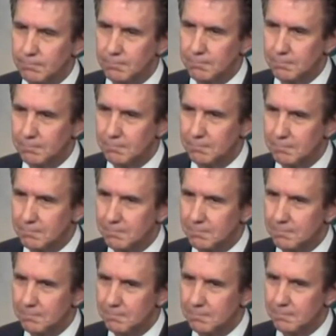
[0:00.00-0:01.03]

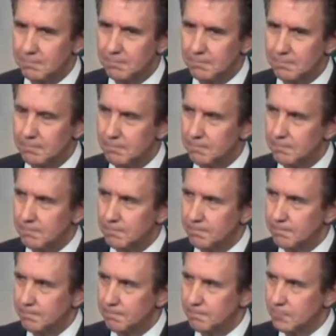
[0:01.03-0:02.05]

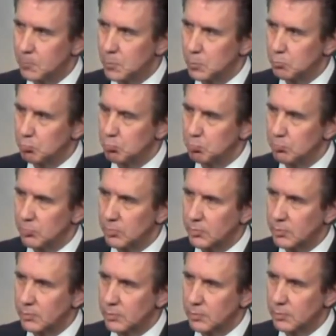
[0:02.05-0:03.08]

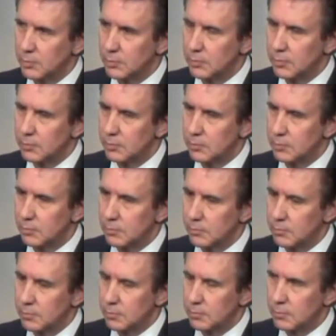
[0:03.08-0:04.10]

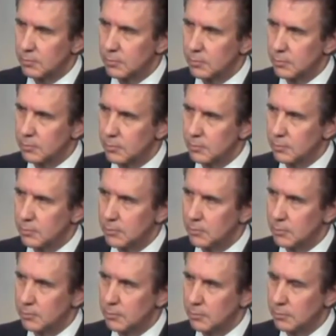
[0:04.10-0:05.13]

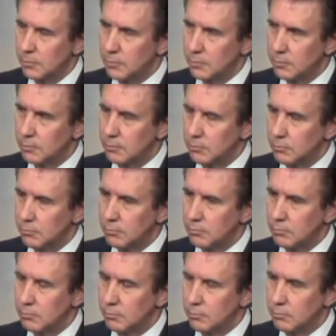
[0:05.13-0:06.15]

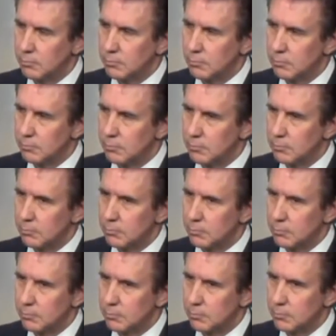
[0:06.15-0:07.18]

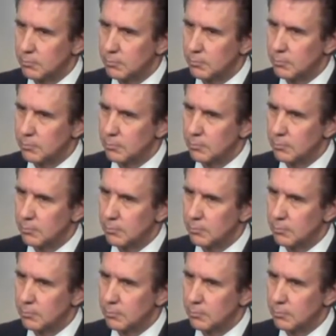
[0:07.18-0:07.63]
No words are spoken by the person on screen.